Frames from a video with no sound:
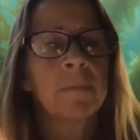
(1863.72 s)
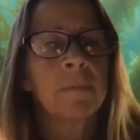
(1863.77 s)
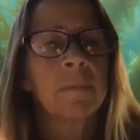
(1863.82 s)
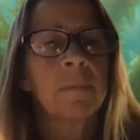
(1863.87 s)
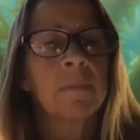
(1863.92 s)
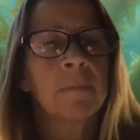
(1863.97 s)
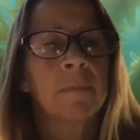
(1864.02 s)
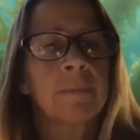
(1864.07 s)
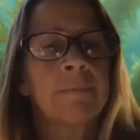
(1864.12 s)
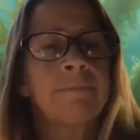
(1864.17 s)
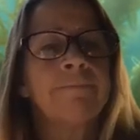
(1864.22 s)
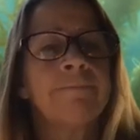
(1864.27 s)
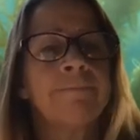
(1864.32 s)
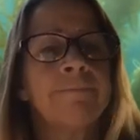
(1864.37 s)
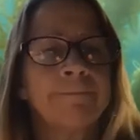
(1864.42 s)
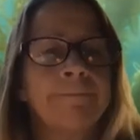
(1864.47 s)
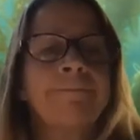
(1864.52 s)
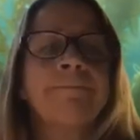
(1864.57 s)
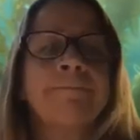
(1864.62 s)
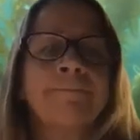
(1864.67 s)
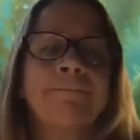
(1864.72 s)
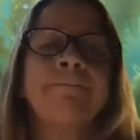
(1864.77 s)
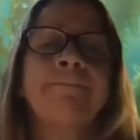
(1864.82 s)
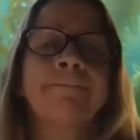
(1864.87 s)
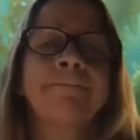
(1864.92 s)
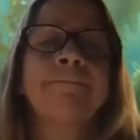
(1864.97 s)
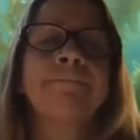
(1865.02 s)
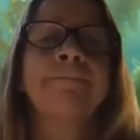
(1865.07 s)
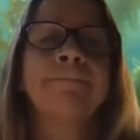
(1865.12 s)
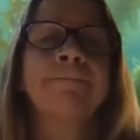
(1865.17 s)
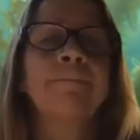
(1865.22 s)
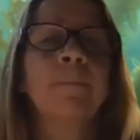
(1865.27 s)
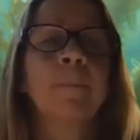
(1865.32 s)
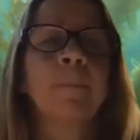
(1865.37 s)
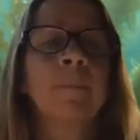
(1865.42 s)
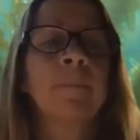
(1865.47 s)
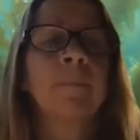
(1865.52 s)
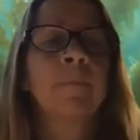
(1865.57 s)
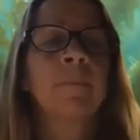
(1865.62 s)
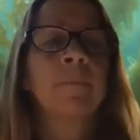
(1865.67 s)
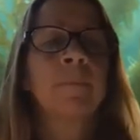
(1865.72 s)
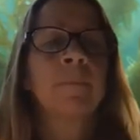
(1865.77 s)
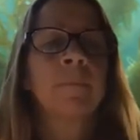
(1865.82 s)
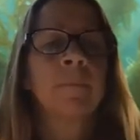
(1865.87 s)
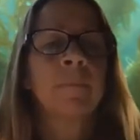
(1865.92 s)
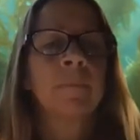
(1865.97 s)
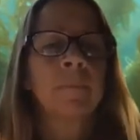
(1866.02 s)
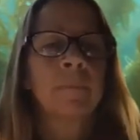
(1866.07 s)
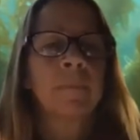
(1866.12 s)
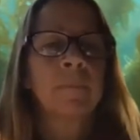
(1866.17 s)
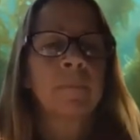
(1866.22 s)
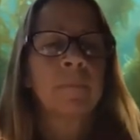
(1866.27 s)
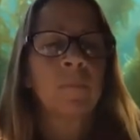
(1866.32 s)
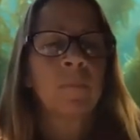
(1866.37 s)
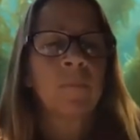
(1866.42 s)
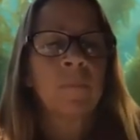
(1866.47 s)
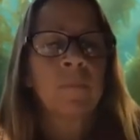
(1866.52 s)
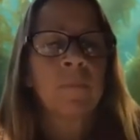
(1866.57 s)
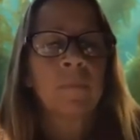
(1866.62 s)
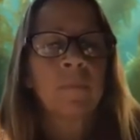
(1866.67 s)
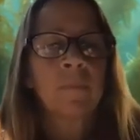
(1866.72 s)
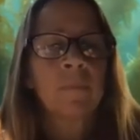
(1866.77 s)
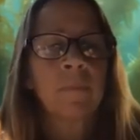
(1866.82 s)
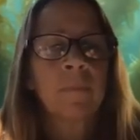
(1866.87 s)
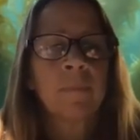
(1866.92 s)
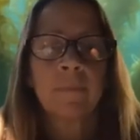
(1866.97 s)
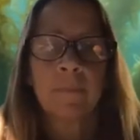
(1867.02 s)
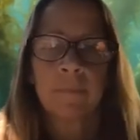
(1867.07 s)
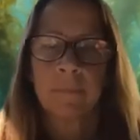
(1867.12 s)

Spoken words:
(silent)